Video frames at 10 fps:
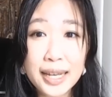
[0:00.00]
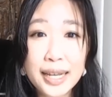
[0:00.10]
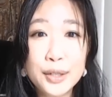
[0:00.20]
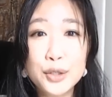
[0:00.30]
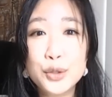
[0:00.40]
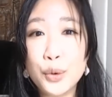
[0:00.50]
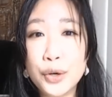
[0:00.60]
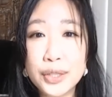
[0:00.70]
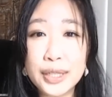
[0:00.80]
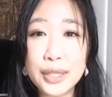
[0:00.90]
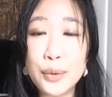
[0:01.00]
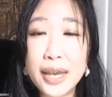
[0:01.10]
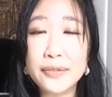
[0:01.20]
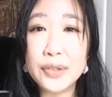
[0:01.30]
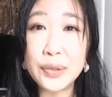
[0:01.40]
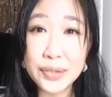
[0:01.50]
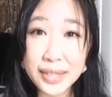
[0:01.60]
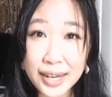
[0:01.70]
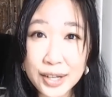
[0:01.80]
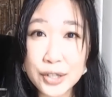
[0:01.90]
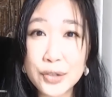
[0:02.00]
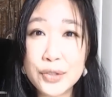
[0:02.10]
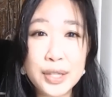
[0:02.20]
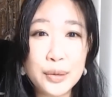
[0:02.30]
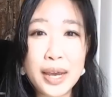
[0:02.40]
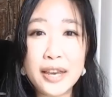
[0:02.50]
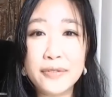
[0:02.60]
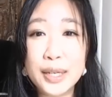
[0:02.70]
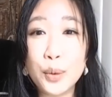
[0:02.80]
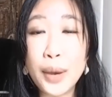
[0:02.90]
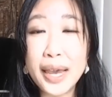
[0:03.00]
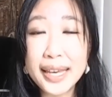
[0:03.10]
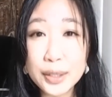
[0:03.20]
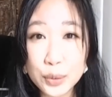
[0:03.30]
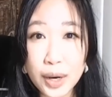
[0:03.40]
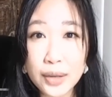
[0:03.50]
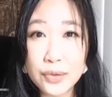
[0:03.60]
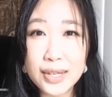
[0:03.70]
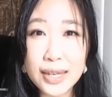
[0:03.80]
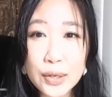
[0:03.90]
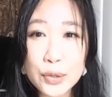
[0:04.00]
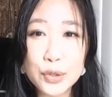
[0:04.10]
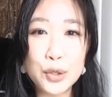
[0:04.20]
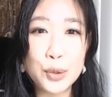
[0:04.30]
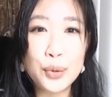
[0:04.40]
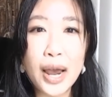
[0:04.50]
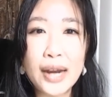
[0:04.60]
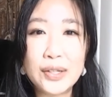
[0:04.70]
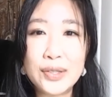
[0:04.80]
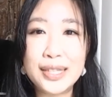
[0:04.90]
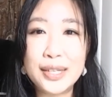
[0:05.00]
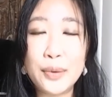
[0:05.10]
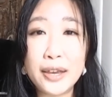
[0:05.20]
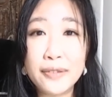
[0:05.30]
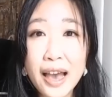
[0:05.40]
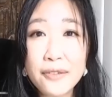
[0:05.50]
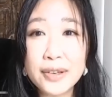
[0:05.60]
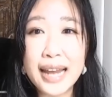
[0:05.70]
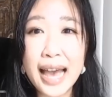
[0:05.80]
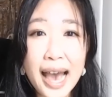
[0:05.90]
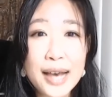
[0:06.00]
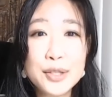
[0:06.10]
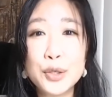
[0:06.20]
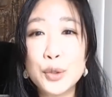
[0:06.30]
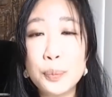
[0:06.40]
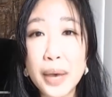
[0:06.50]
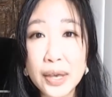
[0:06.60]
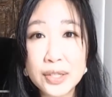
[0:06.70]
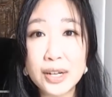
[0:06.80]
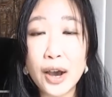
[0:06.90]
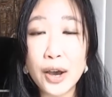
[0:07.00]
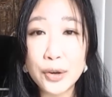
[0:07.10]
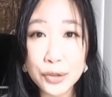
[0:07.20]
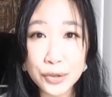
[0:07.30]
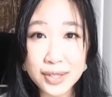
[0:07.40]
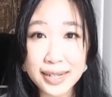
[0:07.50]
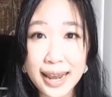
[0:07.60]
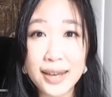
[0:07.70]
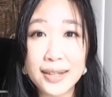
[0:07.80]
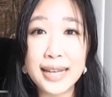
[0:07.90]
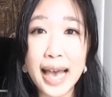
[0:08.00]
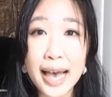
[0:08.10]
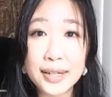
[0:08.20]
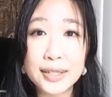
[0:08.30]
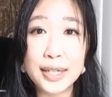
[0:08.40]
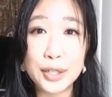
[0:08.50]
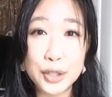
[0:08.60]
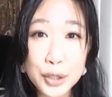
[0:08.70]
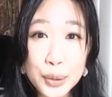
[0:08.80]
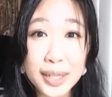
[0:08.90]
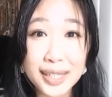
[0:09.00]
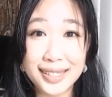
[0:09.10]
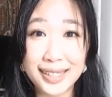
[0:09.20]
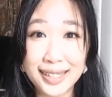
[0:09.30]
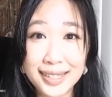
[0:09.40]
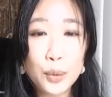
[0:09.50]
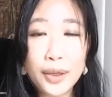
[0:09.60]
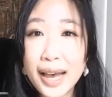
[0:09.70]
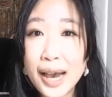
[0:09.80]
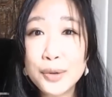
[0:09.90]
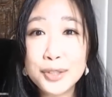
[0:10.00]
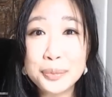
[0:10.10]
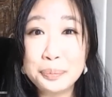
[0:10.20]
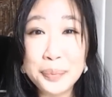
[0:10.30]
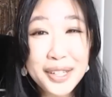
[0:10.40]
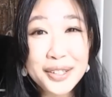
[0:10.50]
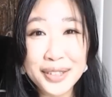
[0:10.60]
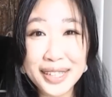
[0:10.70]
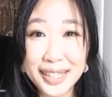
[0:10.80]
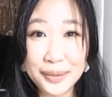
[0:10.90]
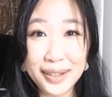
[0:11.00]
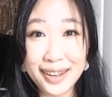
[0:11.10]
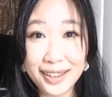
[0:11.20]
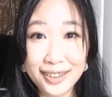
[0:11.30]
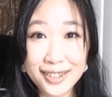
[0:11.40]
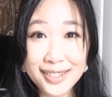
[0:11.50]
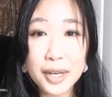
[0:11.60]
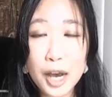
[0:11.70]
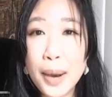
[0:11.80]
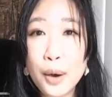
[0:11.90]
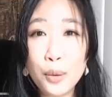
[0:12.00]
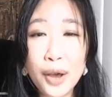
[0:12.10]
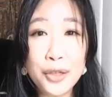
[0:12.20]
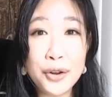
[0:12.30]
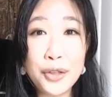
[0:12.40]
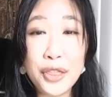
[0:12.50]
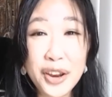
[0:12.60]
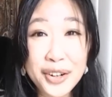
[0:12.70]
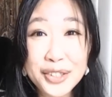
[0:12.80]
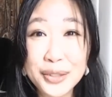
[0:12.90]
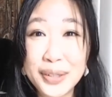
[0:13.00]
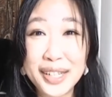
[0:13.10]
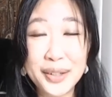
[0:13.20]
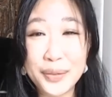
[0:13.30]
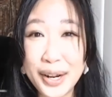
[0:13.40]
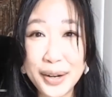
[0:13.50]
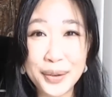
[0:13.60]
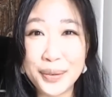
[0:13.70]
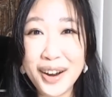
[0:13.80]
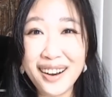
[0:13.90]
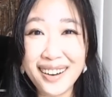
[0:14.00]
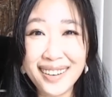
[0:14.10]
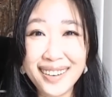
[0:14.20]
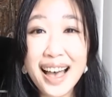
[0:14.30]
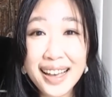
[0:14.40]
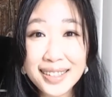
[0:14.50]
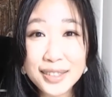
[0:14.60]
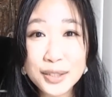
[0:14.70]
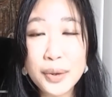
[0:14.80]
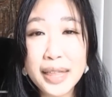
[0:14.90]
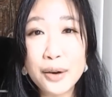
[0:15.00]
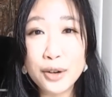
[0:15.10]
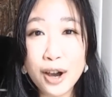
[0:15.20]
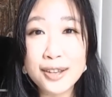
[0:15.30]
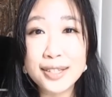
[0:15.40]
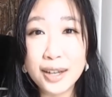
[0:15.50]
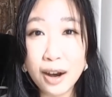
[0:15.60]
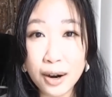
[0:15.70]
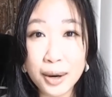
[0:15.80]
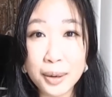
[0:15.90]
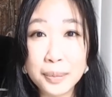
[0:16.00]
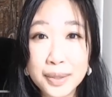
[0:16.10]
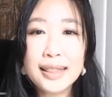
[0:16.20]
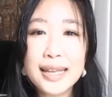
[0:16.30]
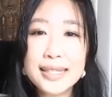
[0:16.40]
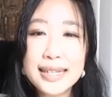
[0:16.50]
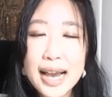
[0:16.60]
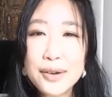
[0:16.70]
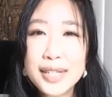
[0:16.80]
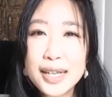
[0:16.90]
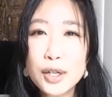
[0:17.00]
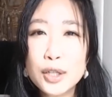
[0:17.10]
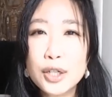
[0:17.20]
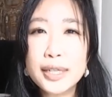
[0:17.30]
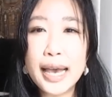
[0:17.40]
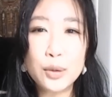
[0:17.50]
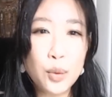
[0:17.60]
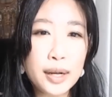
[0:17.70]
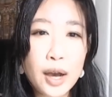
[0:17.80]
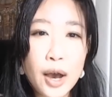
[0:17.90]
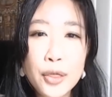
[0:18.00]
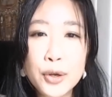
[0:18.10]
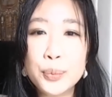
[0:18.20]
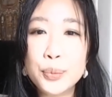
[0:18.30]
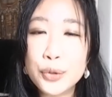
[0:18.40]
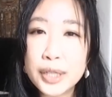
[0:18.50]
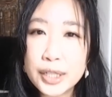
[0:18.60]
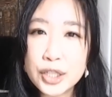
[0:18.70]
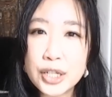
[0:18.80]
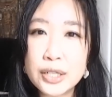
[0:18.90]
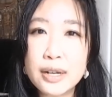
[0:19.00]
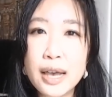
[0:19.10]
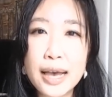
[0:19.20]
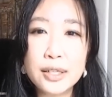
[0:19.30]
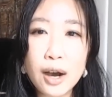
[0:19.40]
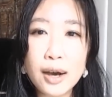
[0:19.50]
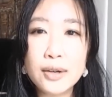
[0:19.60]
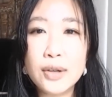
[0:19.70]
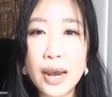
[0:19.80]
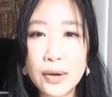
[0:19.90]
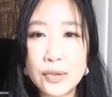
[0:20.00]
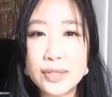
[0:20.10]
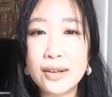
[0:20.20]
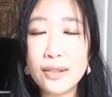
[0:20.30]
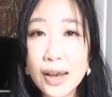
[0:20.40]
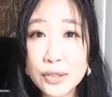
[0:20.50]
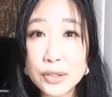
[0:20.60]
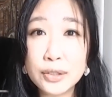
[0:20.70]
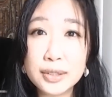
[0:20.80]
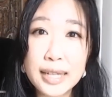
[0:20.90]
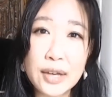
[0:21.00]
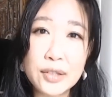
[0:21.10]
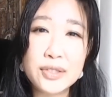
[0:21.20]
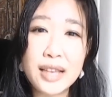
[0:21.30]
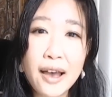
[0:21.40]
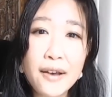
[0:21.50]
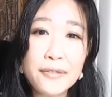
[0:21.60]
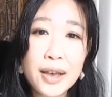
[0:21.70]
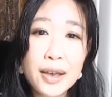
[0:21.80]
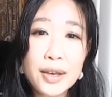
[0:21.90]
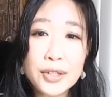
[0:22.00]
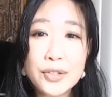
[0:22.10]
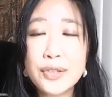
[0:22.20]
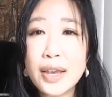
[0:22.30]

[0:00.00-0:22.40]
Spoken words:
In short, the way of the sages, the way of the awakened ones, is to practice the way of heaven as you best understand and intuit it, without bickering with others about whether they're doing it right or wrong, and without causing harm. Let's now take a look at what other pre-Qin and Han Dynasty classical texts have to say